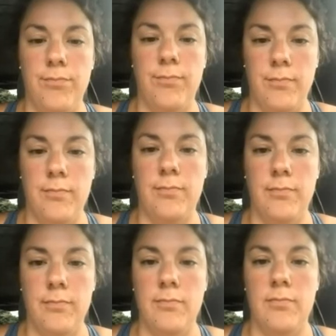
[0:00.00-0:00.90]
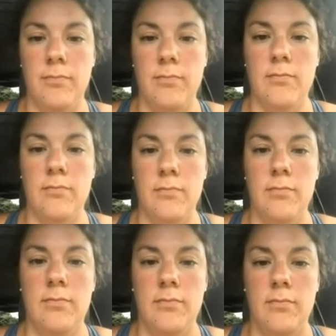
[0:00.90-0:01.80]

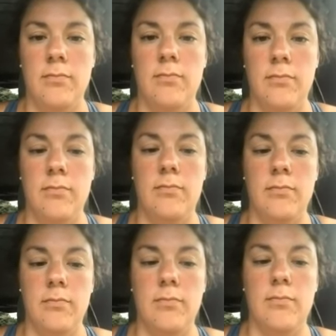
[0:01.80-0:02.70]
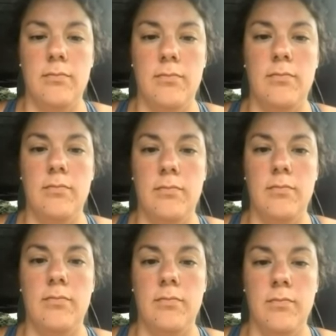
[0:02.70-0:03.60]

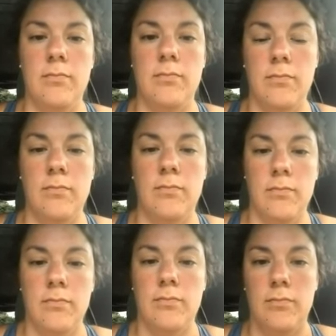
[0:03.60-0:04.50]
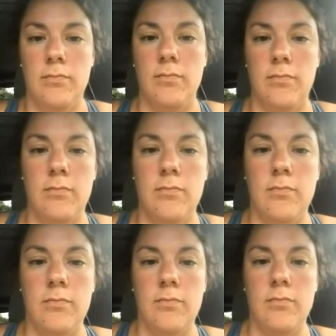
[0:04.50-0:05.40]

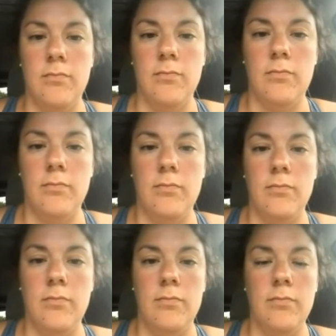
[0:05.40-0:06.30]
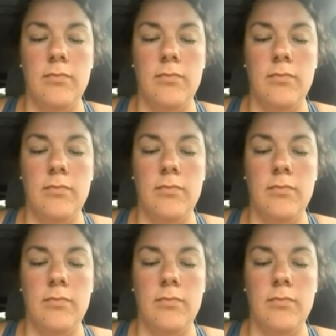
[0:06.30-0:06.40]
[no speech]